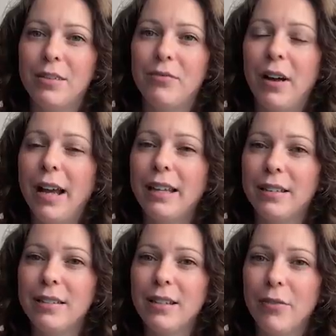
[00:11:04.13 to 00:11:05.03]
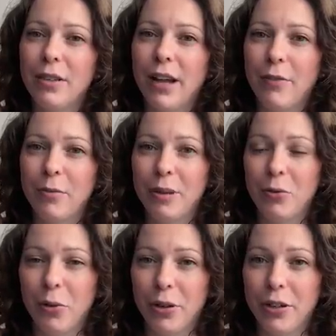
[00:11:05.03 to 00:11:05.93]
in defiance of the government
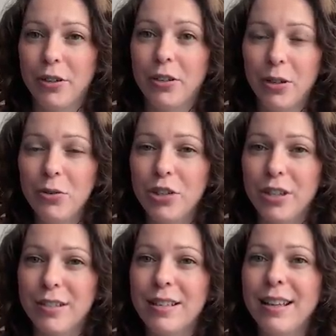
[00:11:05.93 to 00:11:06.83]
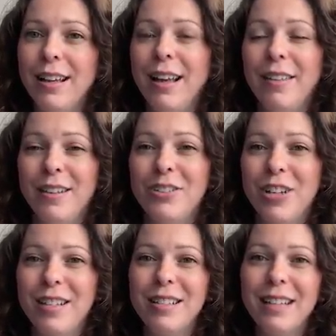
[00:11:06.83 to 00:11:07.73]
ordered closures that
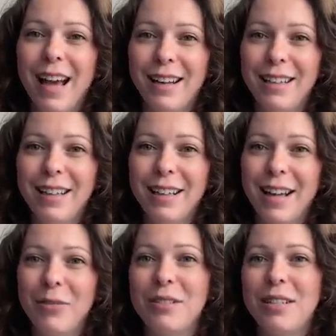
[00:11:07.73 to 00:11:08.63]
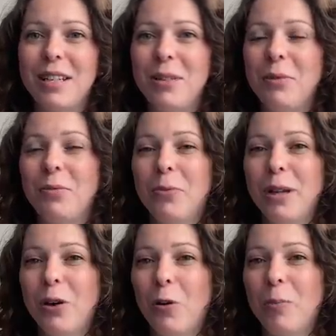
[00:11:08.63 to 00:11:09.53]
Jason Kenney announced he would
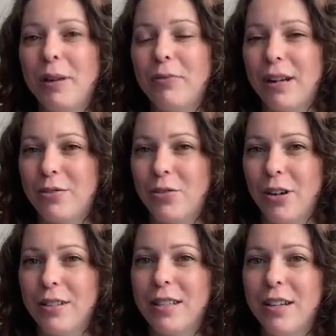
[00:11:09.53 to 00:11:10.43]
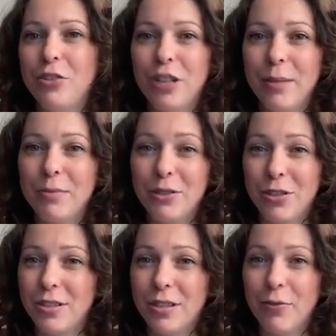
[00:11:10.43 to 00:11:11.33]
reopen restaurants and gyms
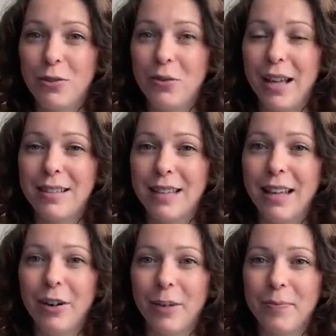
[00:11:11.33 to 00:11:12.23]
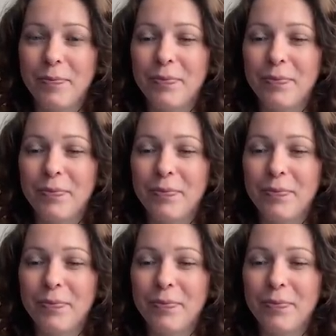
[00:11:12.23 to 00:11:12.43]
just a few days later.